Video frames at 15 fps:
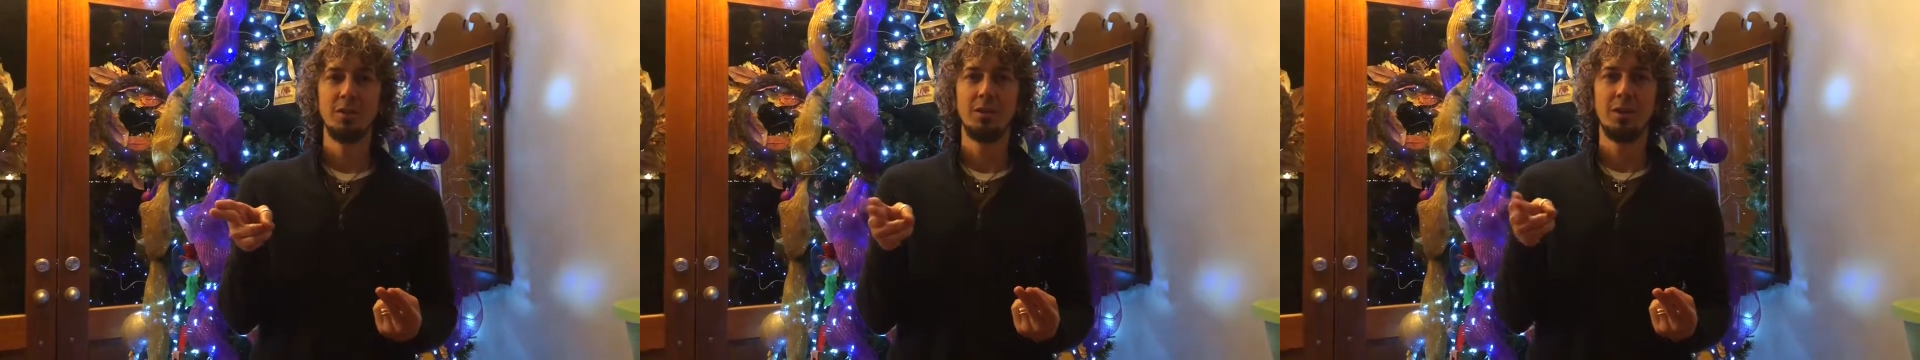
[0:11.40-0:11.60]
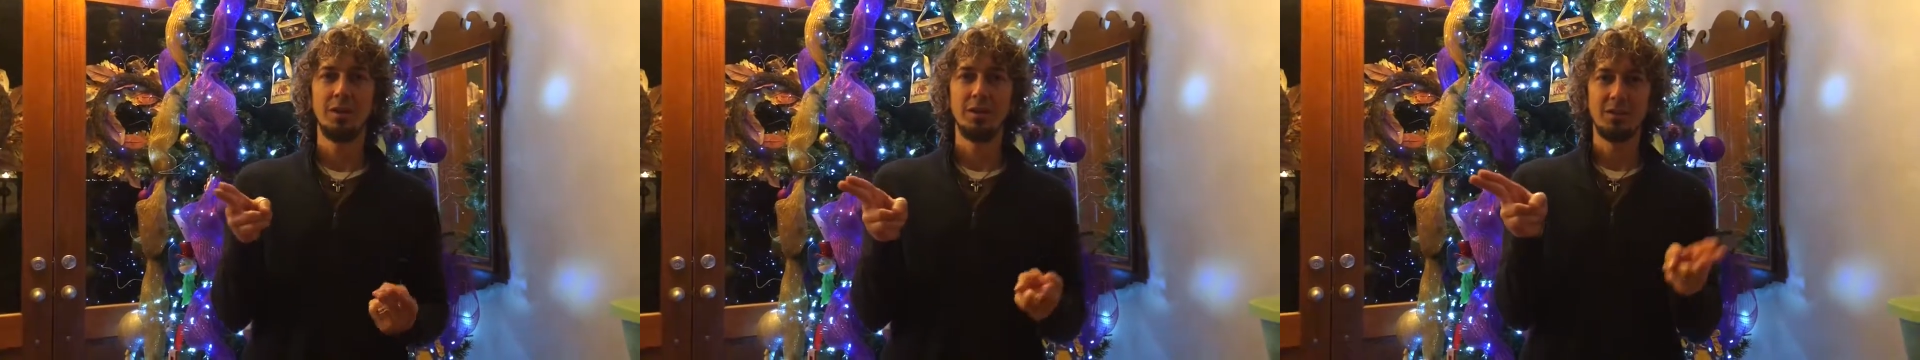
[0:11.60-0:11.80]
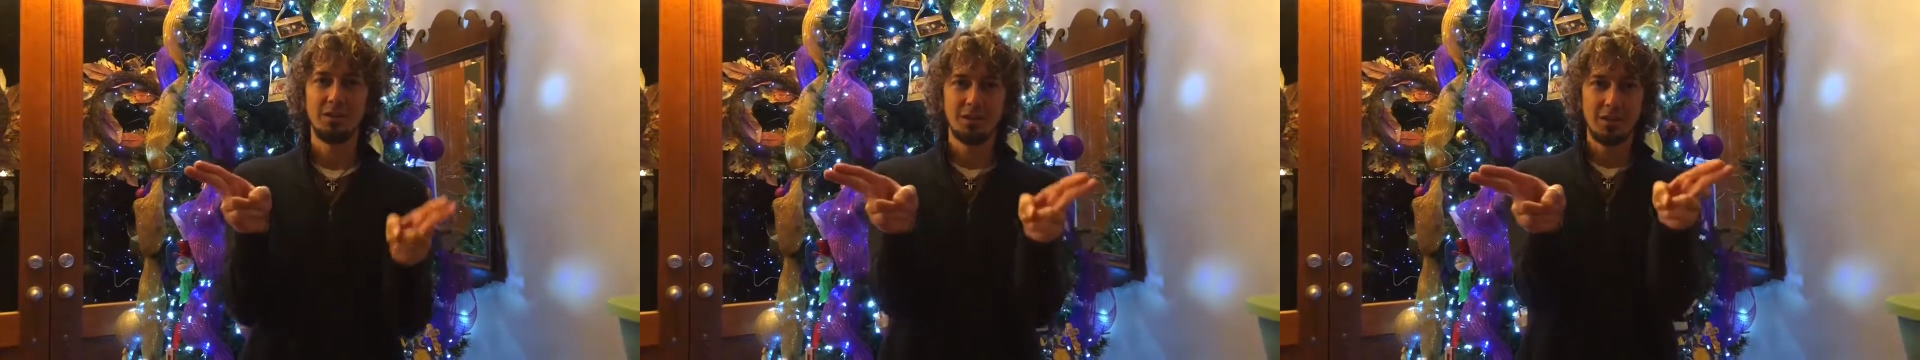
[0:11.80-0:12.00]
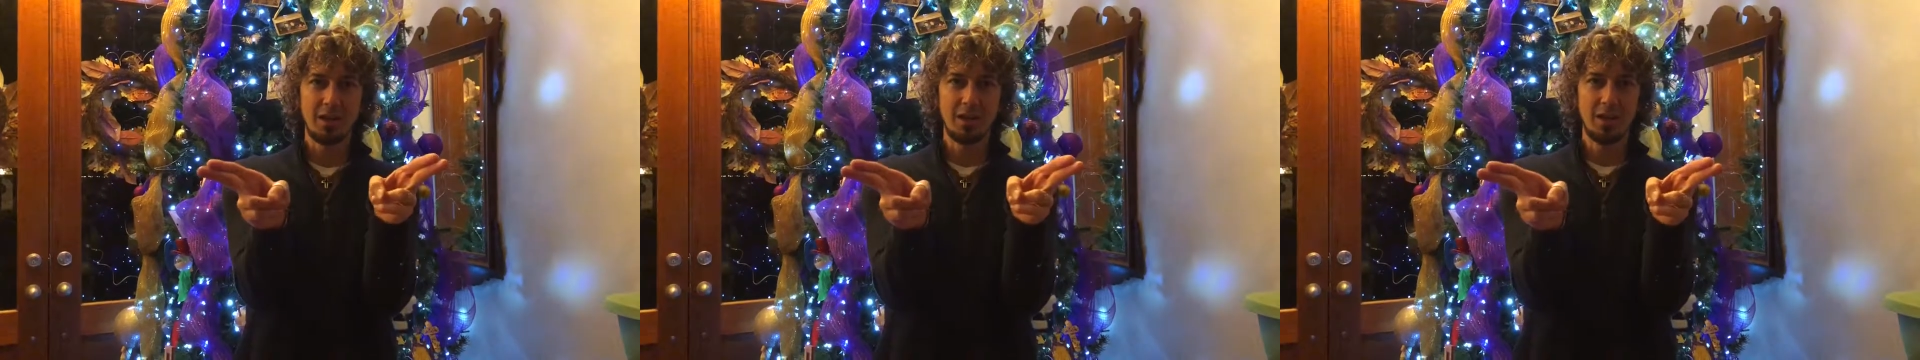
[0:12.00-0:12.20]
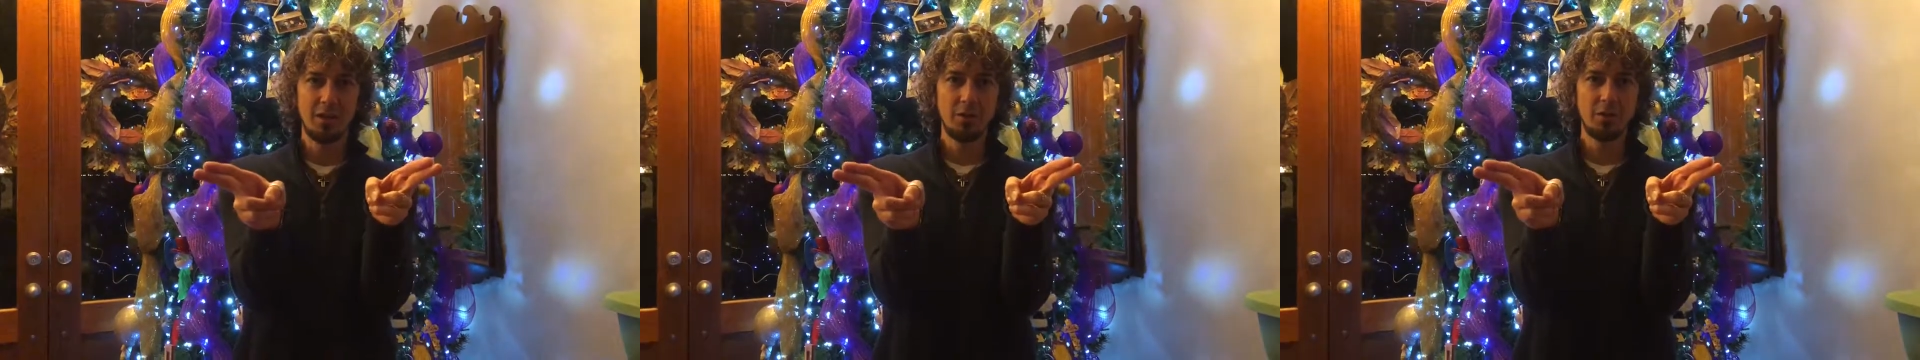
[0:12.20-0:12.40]
uh, in
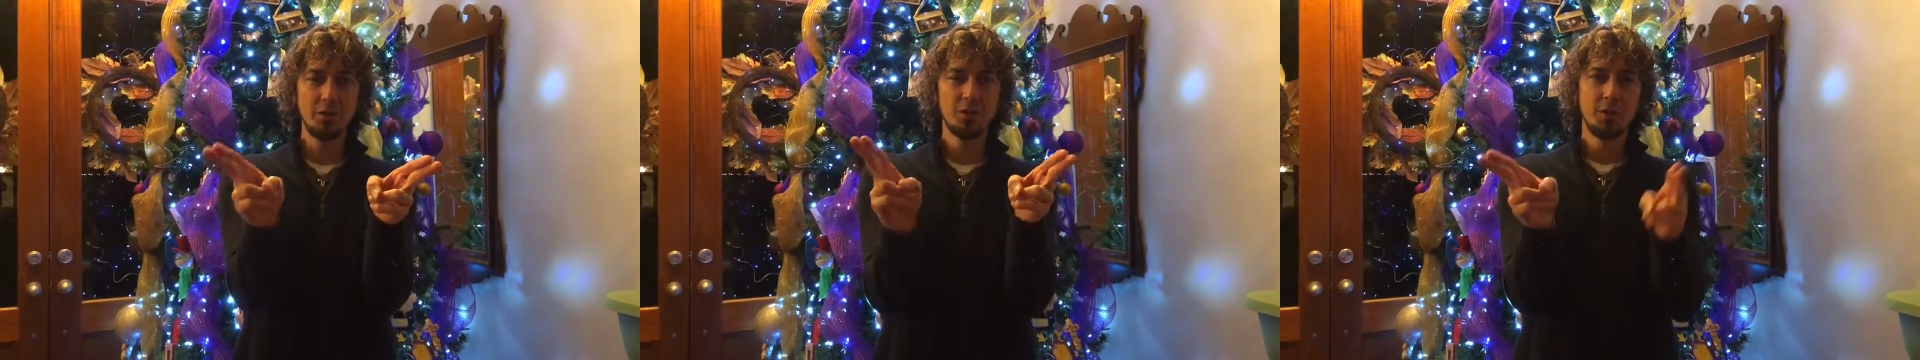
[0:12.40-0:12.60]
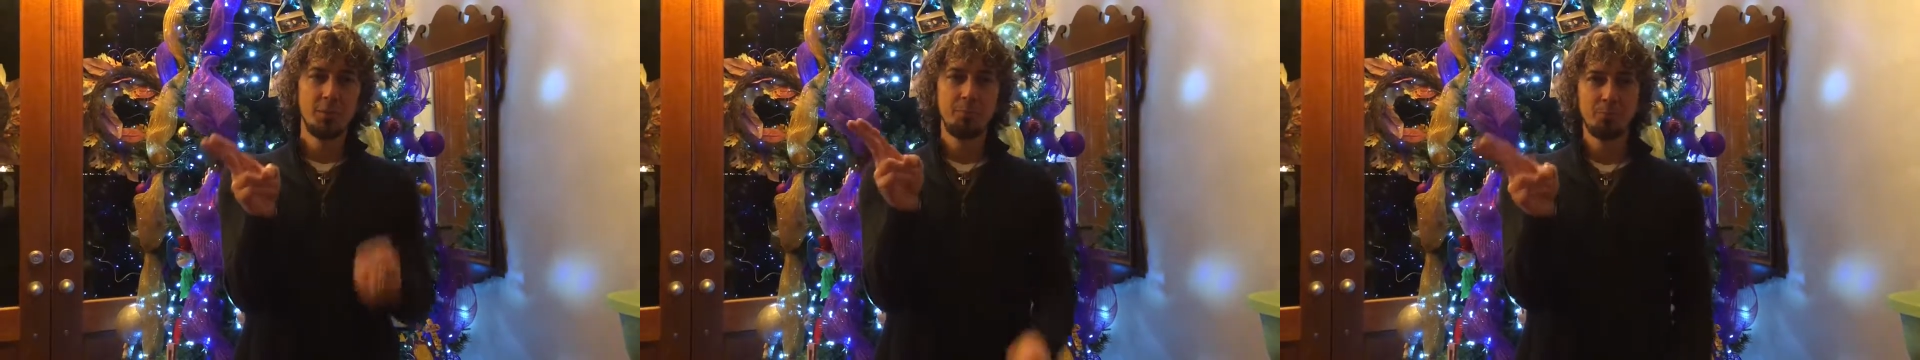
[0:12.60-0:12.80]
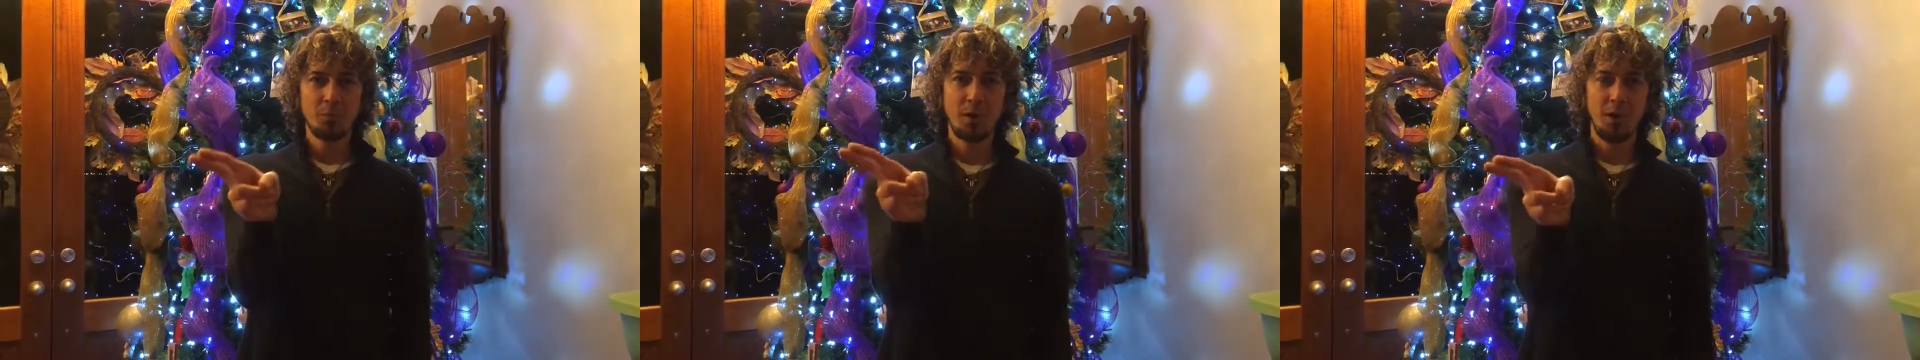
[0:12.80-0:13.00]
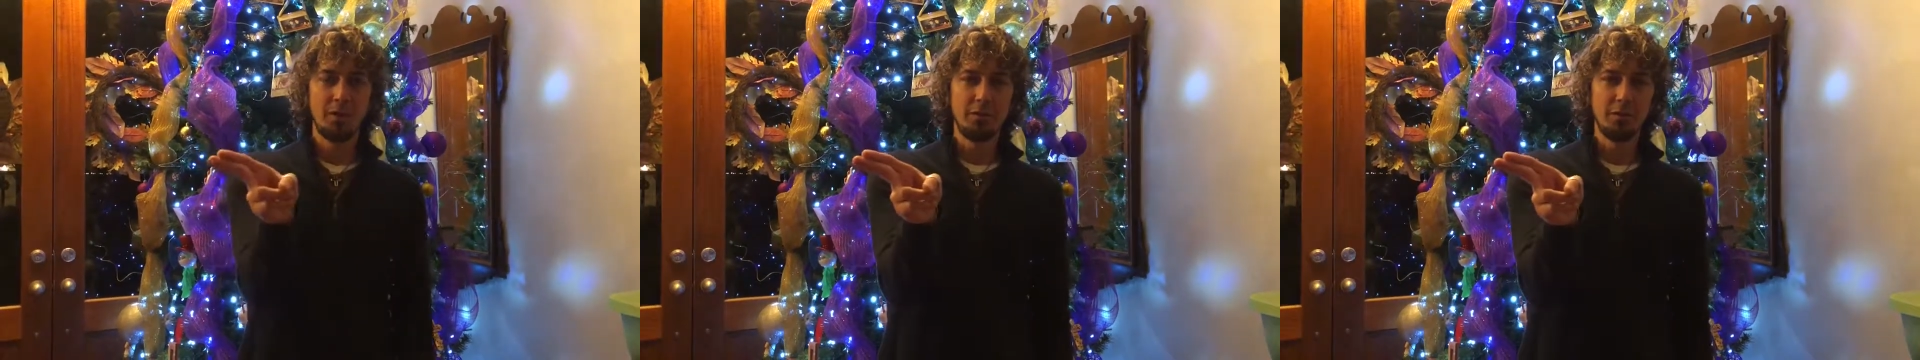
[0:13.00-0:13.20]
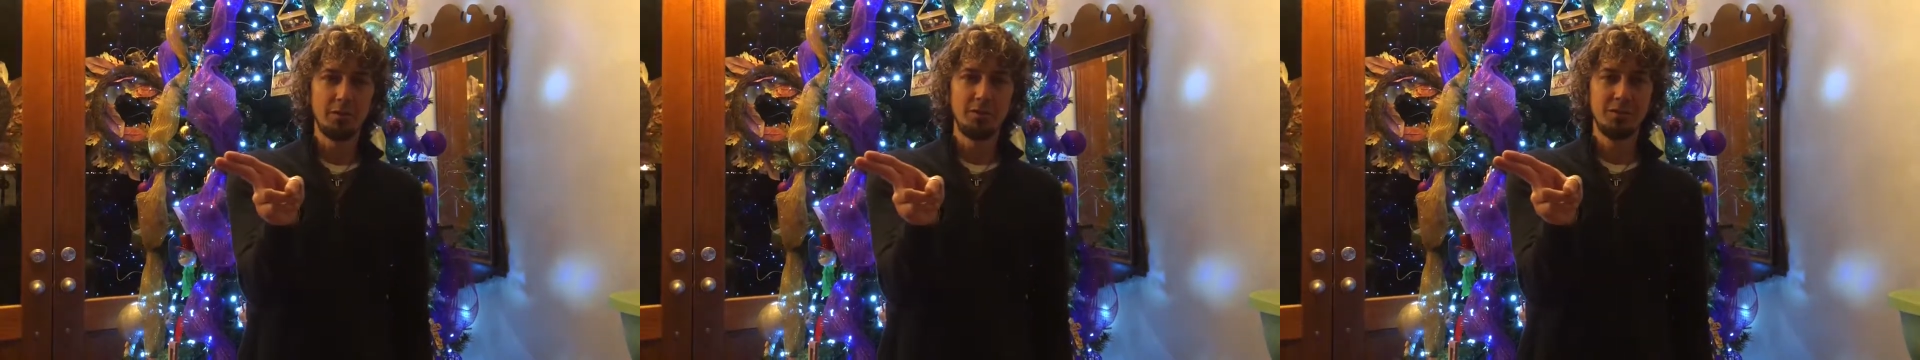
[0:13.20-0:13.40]
sign language. Uh,
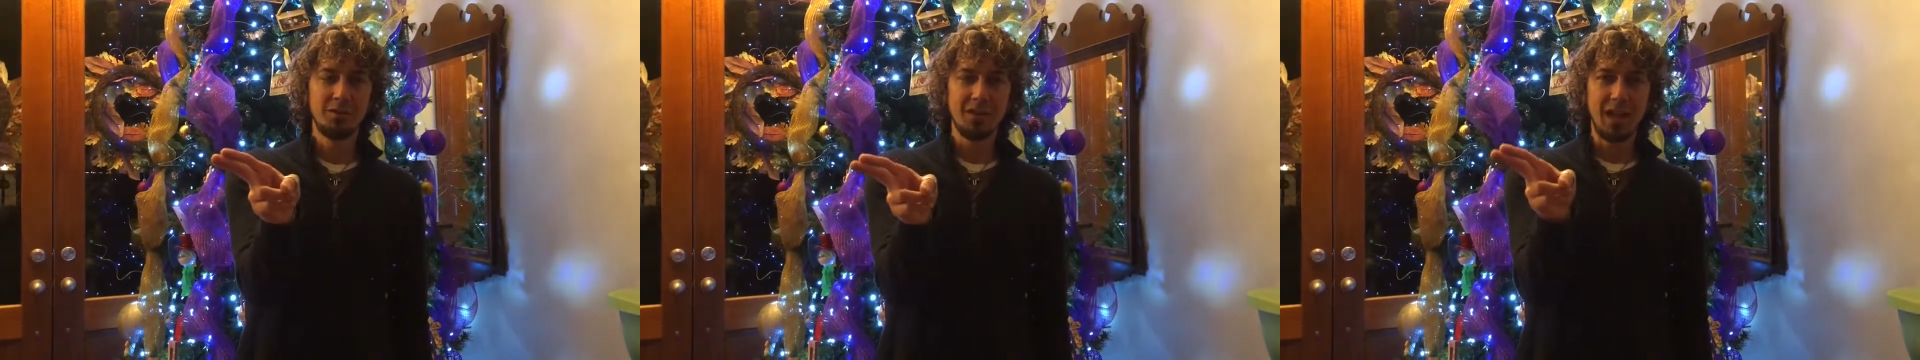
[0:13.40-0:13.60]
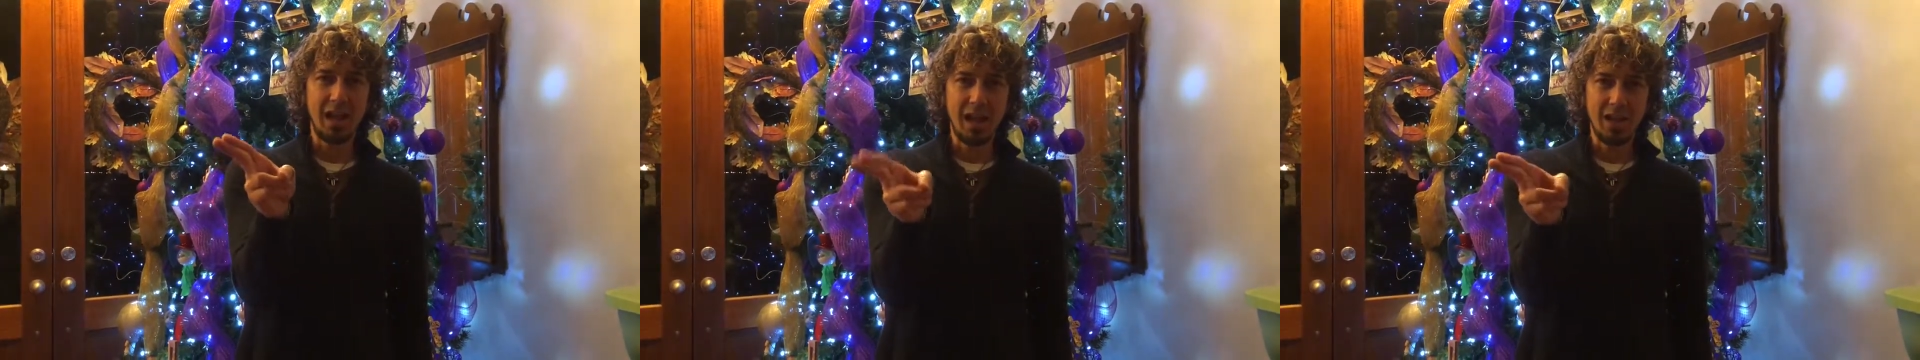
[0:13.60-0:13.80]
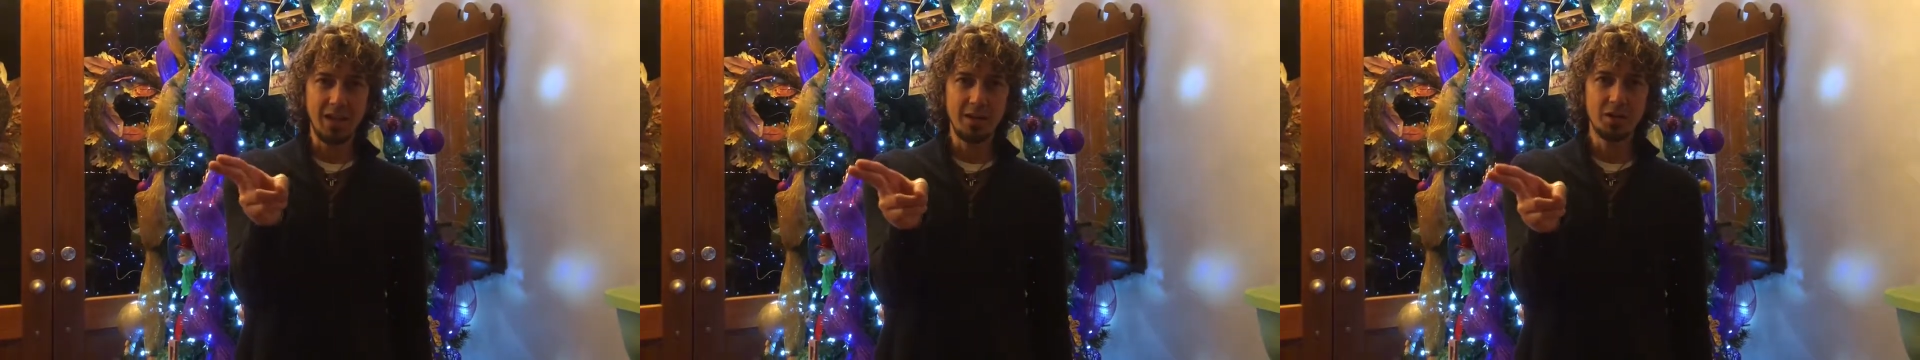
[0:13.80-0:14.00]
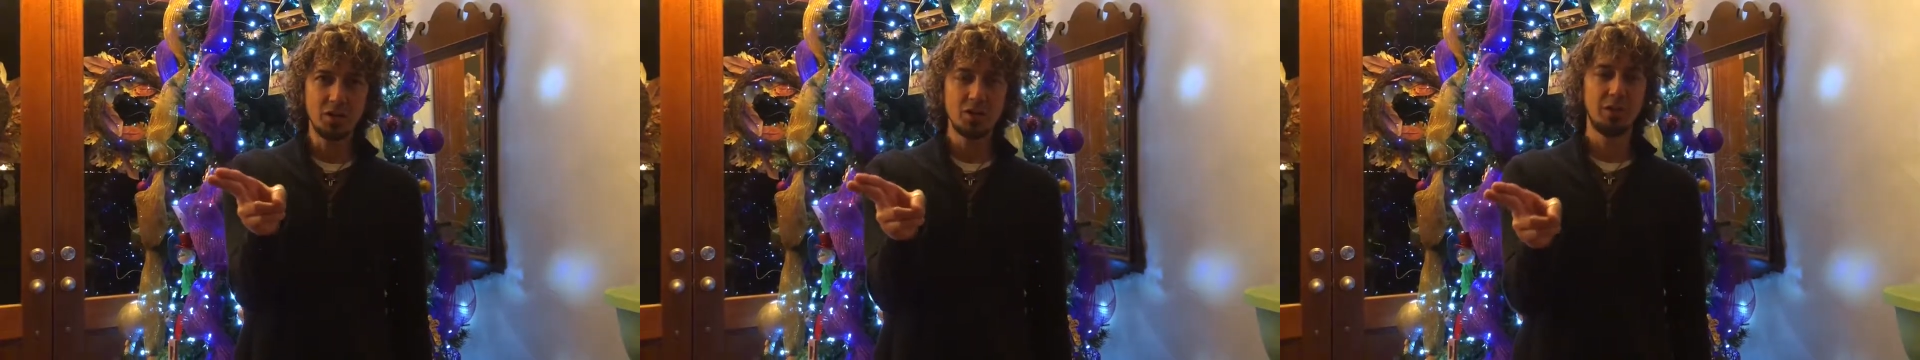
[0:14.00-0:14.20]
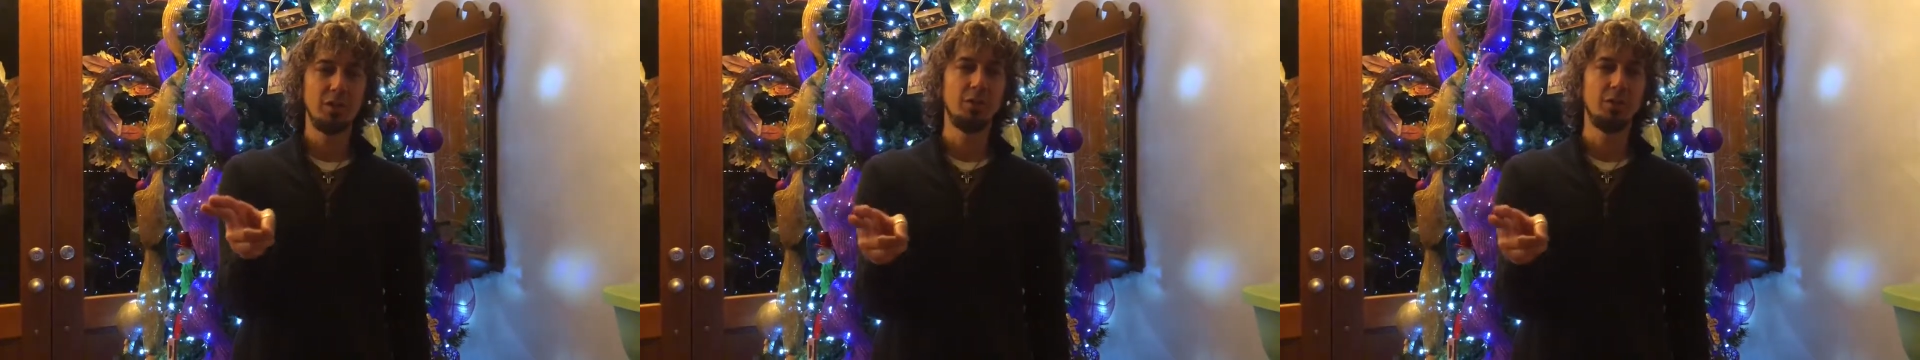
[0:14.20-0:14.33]
this is an H,